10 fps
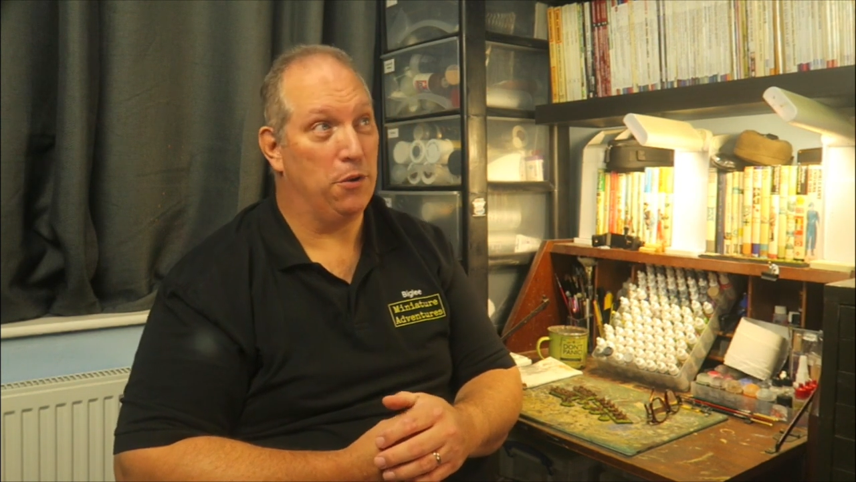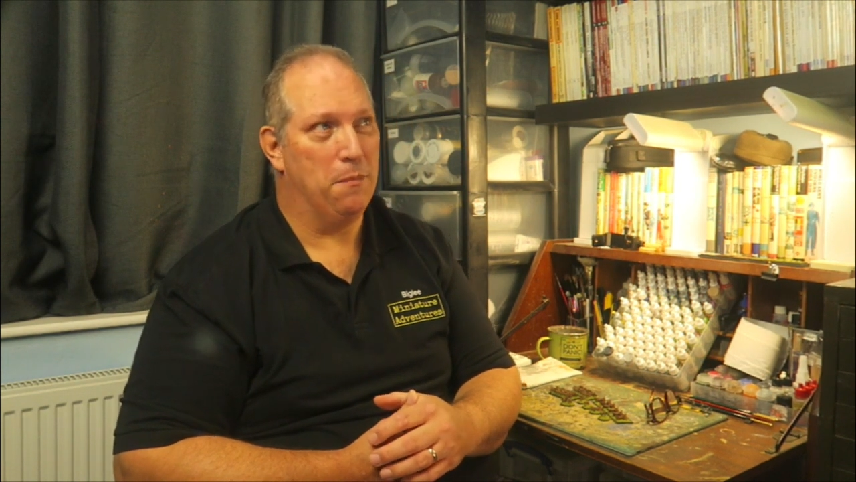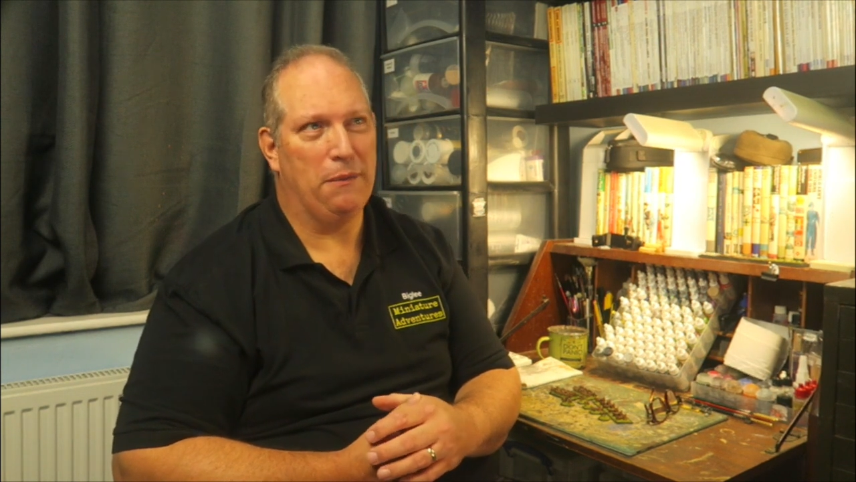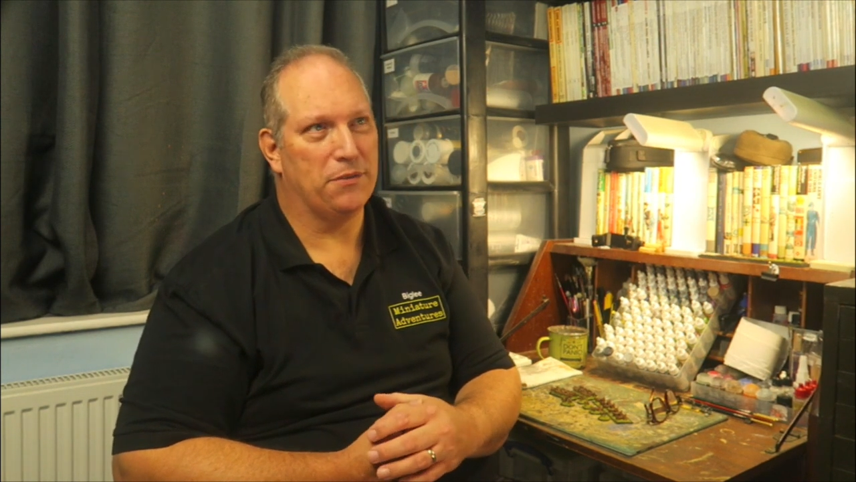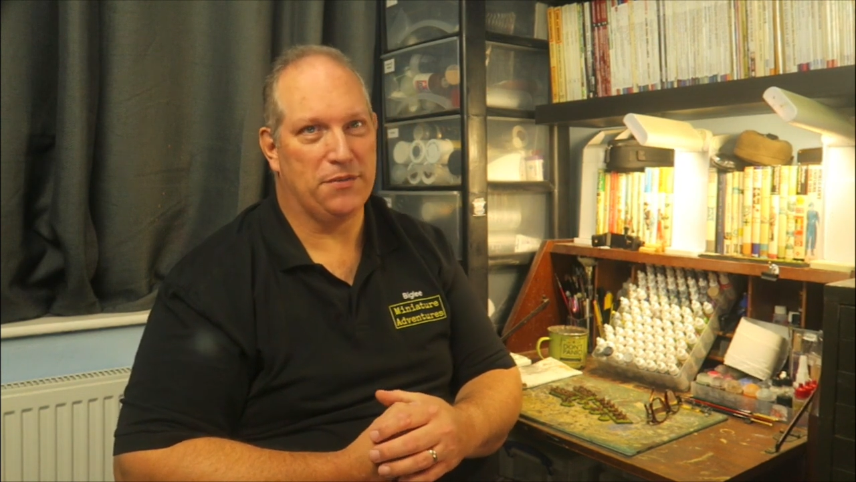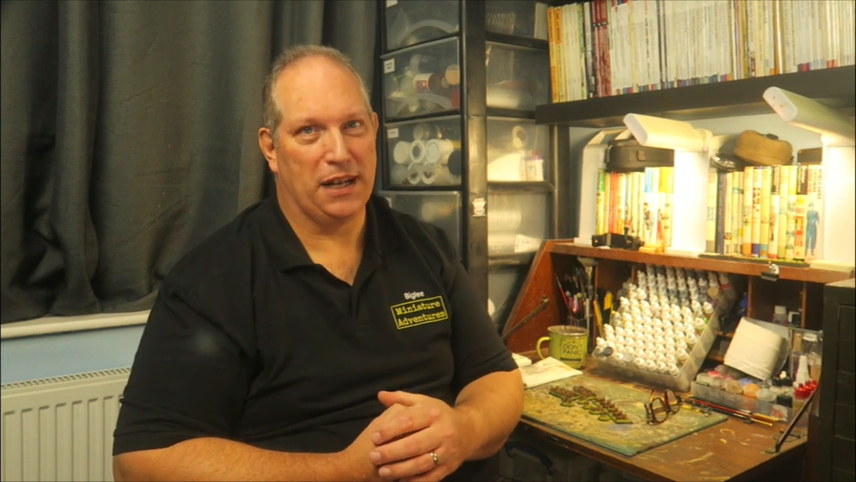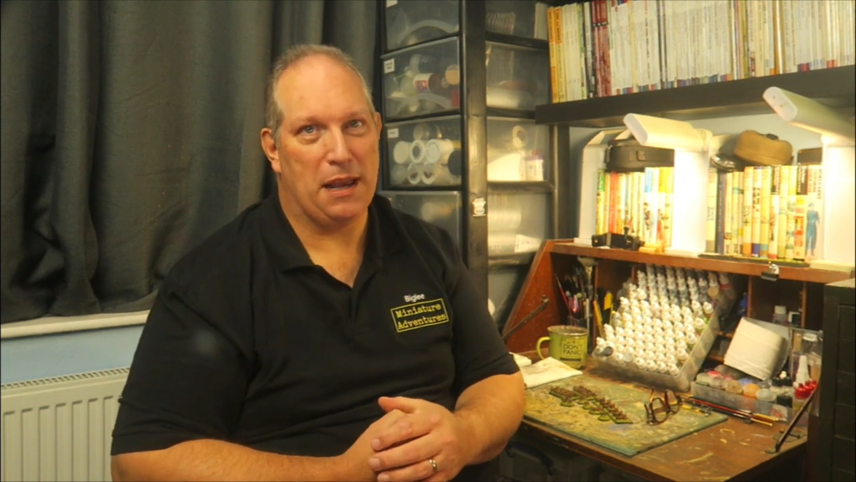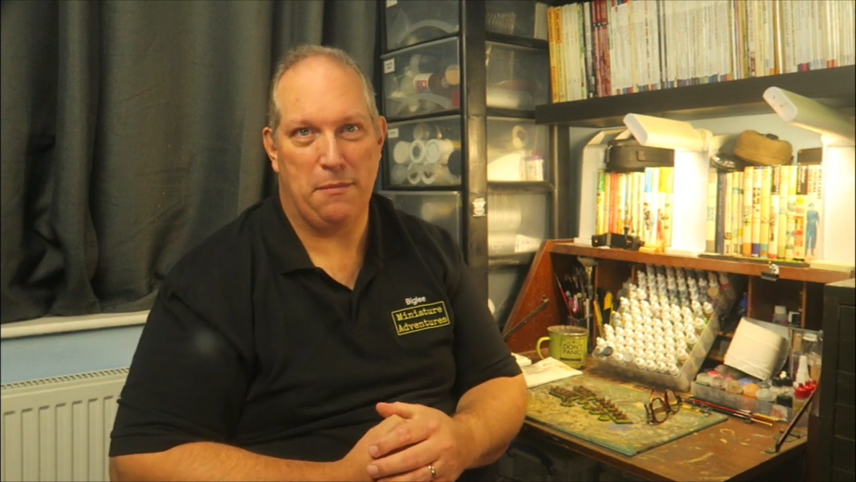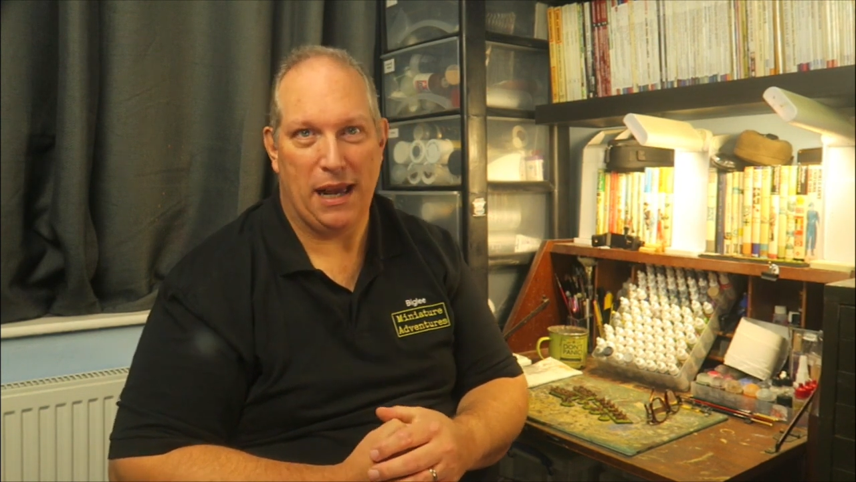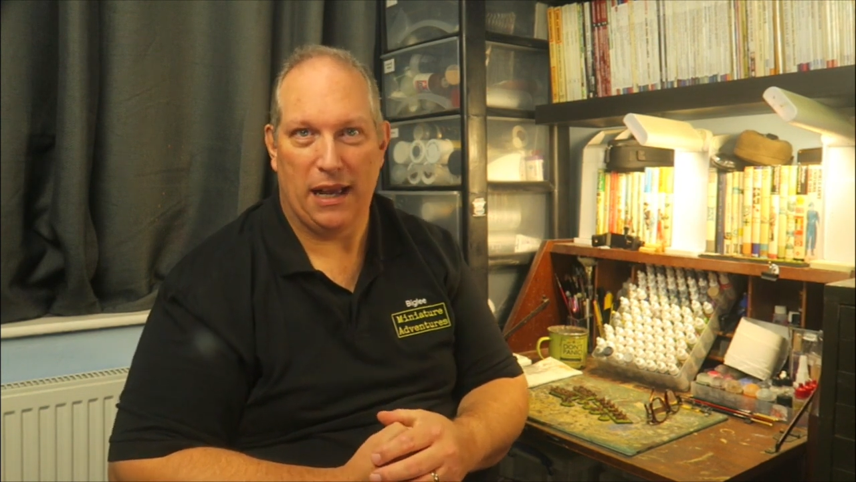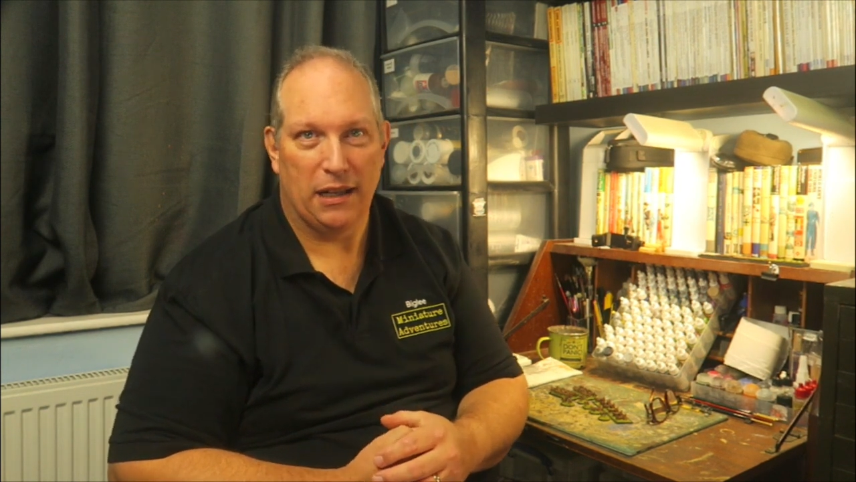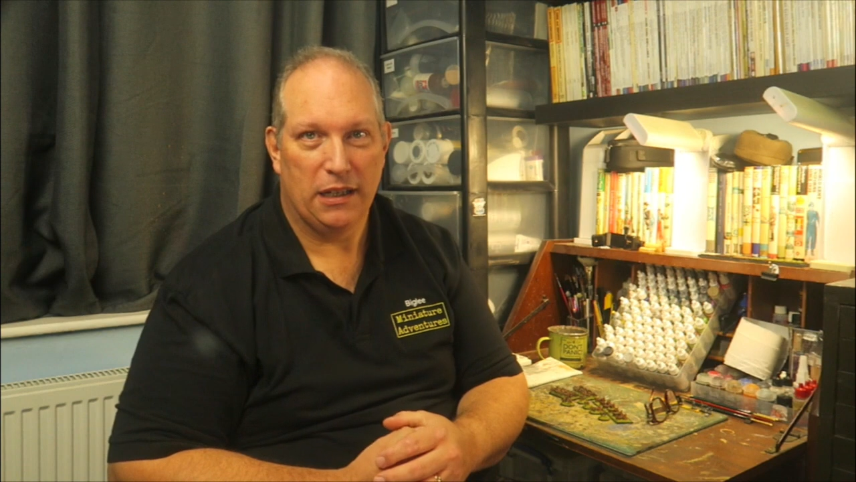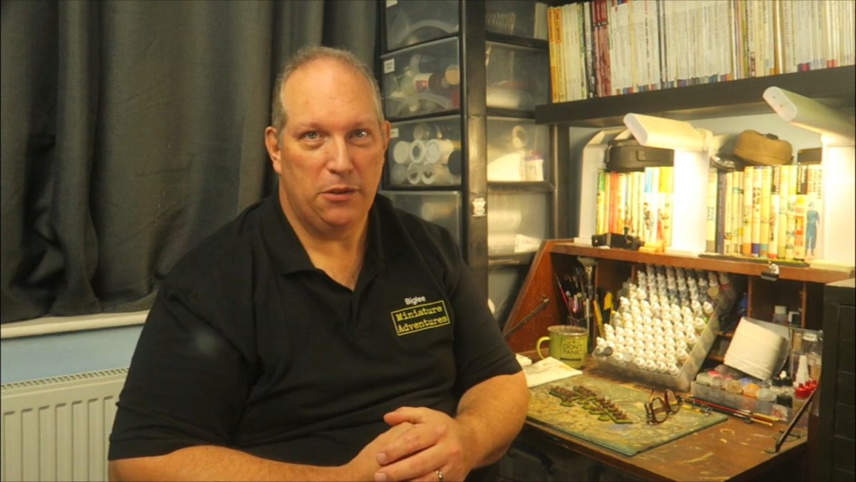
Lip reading: months for that matter,